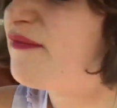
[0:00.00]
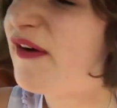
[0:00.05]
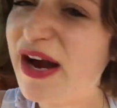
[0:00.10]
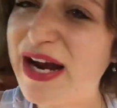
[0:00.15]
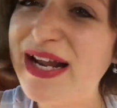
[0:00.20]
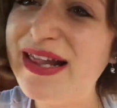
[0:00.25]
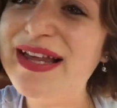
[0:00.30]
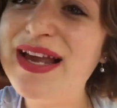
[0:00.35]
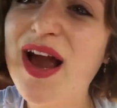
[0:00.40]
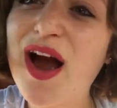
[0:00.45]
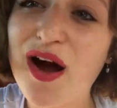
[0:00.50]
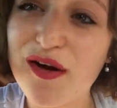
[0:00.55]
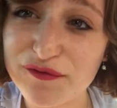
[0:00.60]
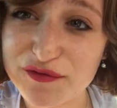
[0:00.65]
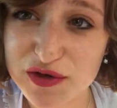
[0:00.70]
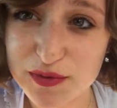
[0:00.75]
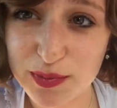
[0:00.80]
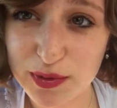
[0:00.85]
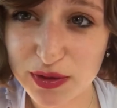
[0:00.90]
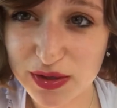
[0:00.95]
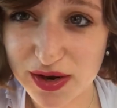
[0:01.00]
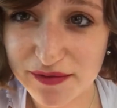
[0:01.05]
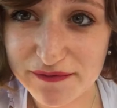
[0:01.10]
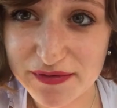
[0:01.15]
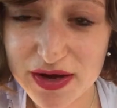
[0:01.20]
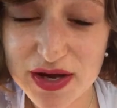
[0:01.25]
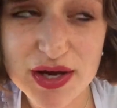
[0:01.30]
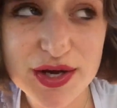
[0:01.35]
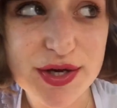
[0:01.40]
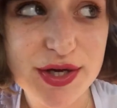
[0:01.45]
finally comfortable enough
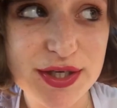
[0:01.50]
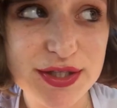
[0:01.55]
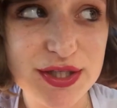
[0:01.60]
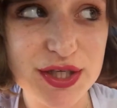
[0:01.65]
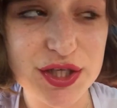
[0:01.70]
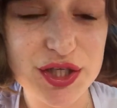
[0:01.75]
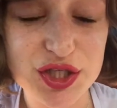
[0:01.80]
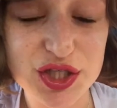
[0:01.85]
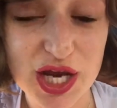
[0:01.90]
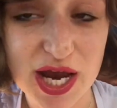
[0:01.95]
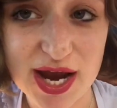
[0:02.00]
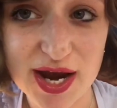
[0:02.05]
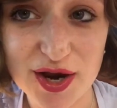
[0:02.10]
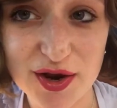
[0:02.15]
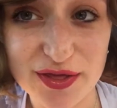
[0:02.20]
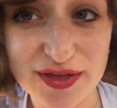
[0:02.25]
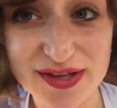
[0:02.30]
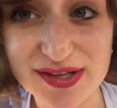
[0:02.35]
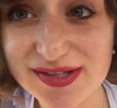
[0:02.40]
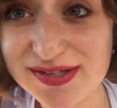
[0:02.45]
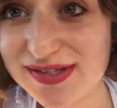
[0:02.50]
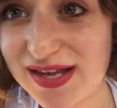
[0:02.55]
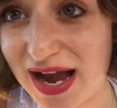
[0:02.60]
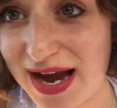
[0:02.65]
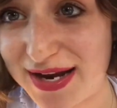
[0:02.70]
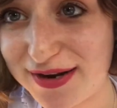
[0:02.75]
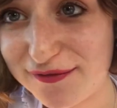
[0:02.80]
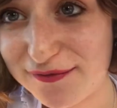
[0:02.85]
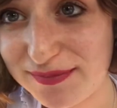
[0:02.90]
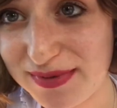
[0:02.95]
to share this
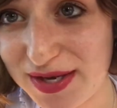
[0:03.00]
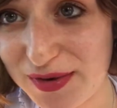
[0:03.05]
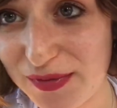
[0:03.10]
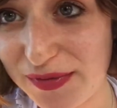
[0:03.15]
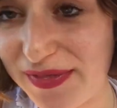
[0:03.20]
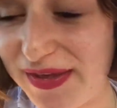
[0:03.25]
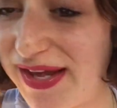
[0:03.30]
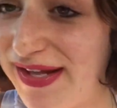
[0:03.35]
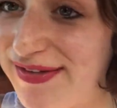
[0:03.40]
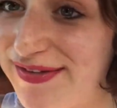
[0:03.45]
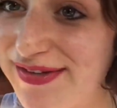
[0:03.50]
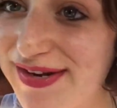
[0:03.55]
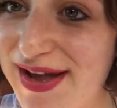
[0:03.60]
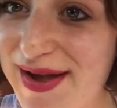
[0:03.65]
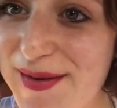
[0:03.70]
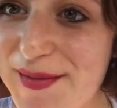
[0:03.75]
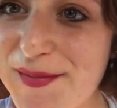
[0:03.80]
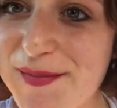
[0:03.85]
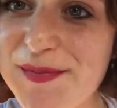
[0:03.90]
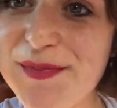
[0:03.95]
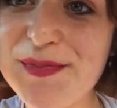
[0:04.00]
side of me with the internet,